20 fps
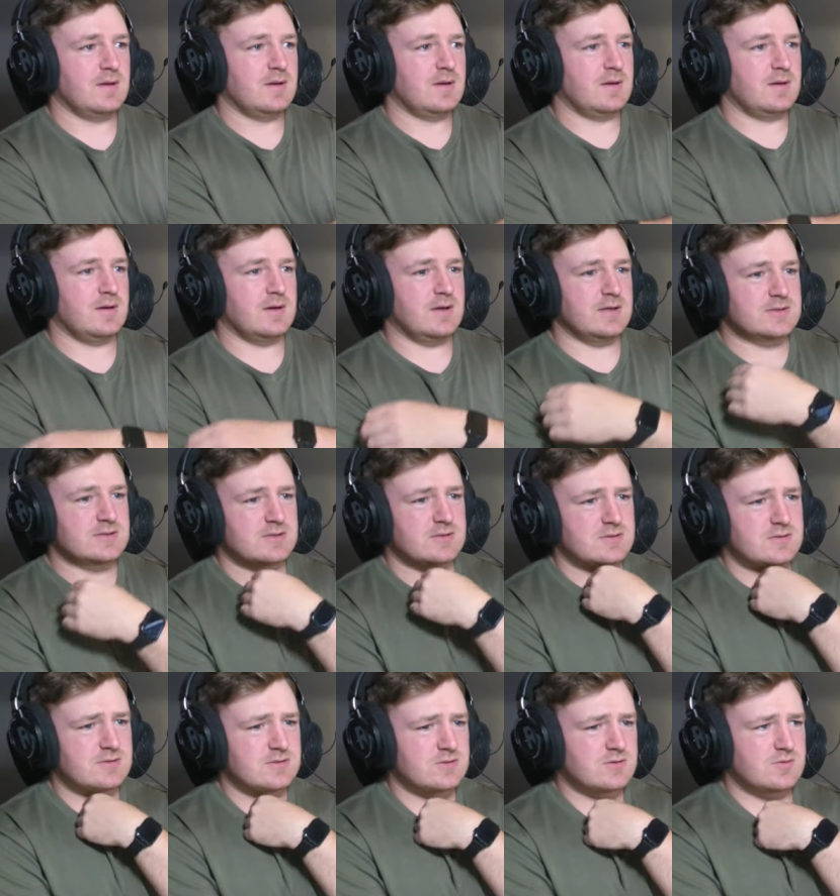
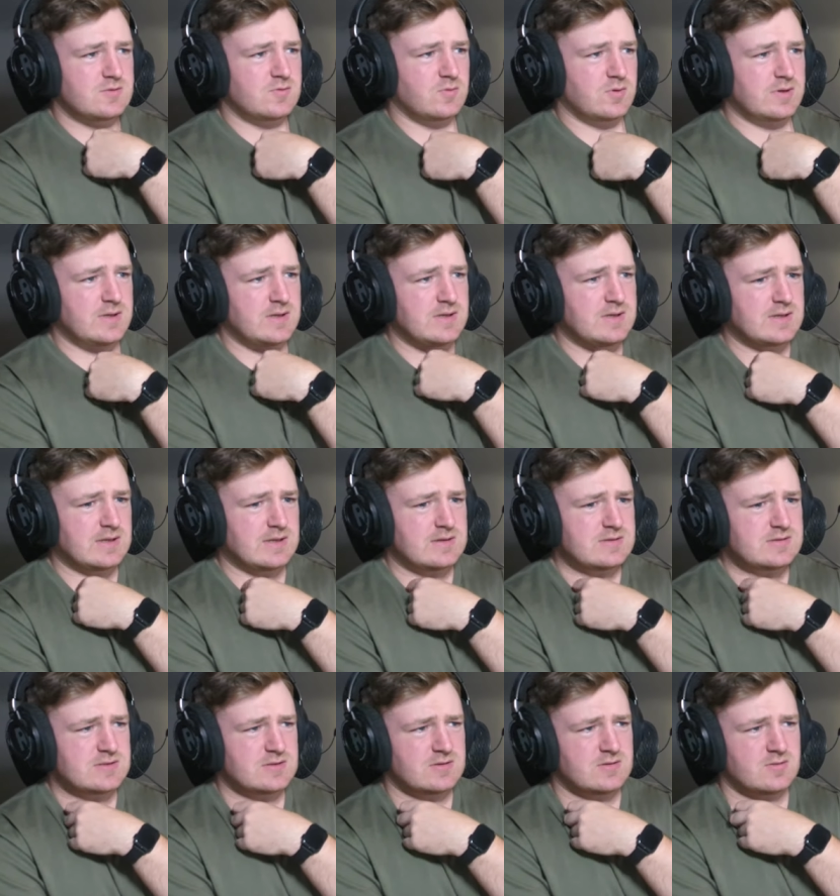Alright, 20 to 10?
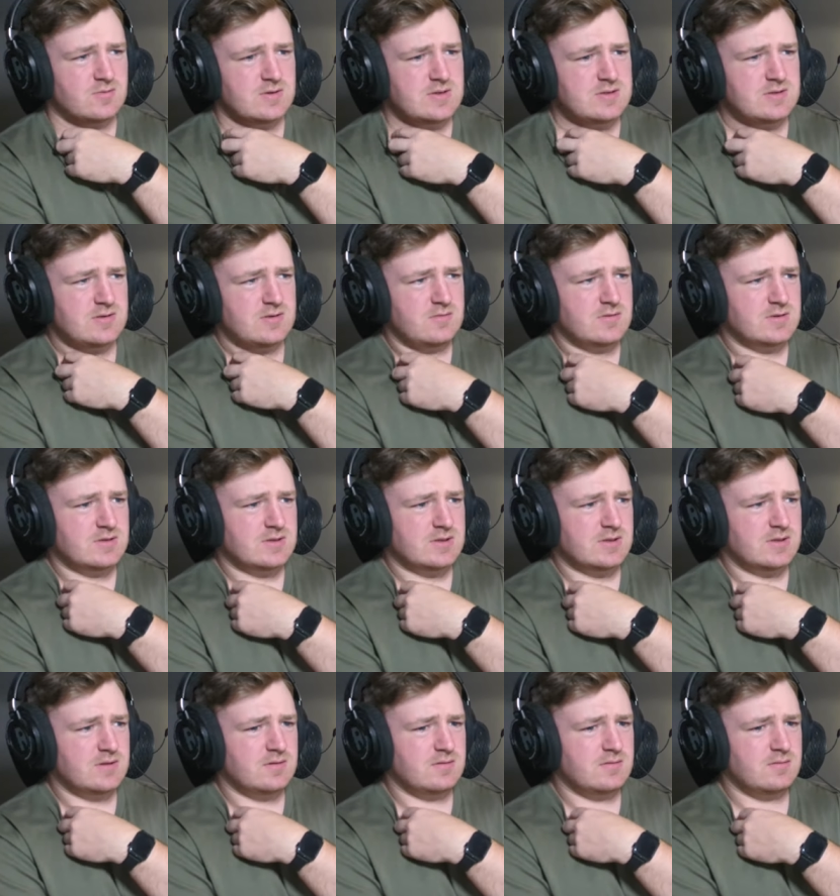Is it 22 to
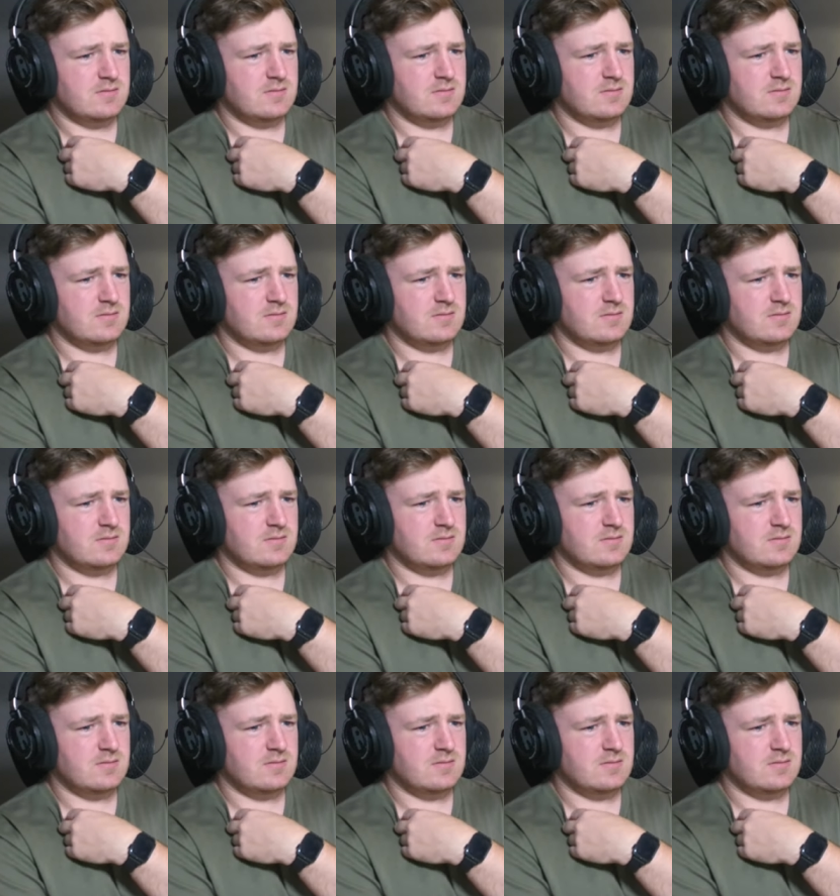10?